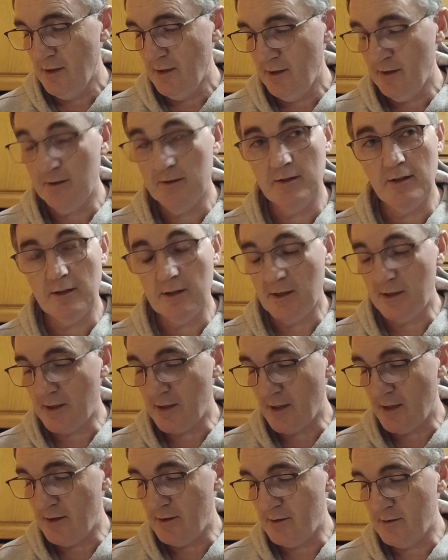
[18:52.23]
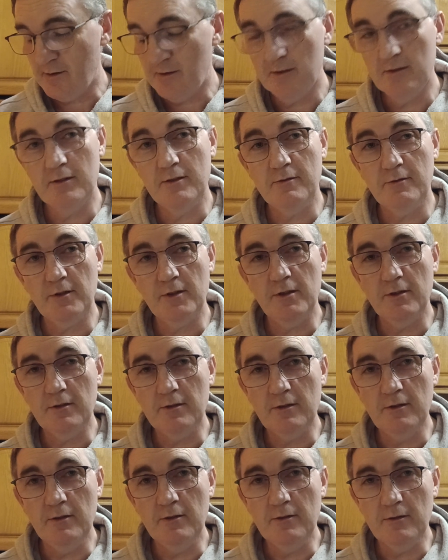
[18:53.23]
I'll say that again. This is for
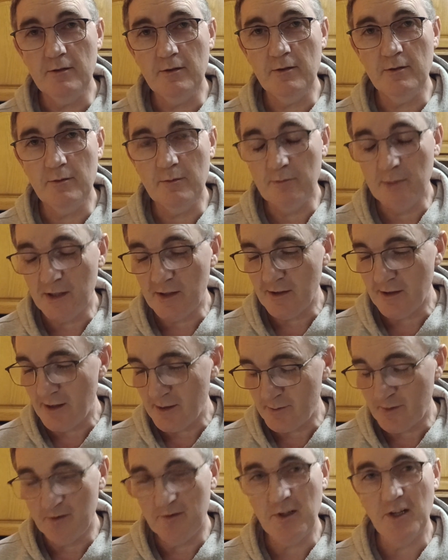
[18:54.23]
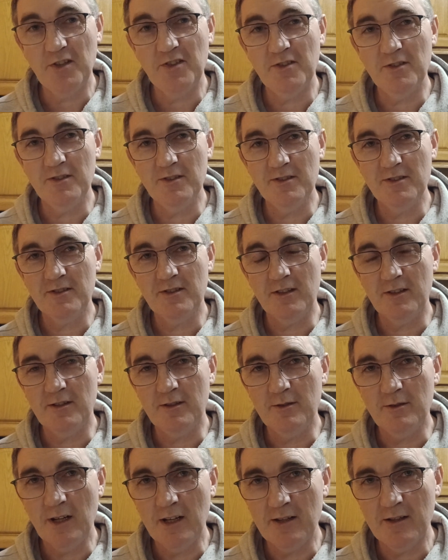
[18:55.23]
you mental health professionals and
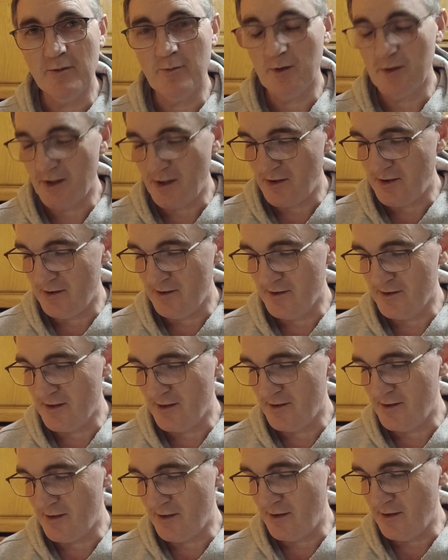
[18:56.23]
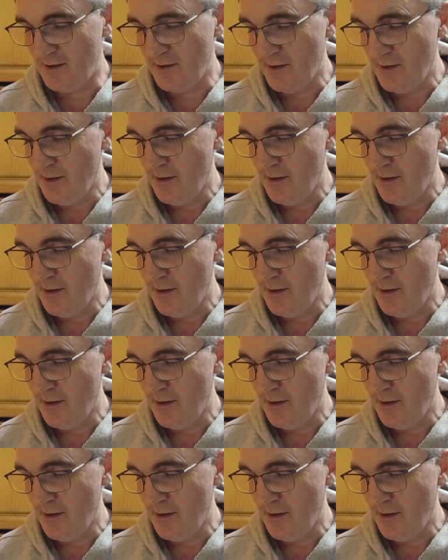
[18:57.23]
you health professionals out there.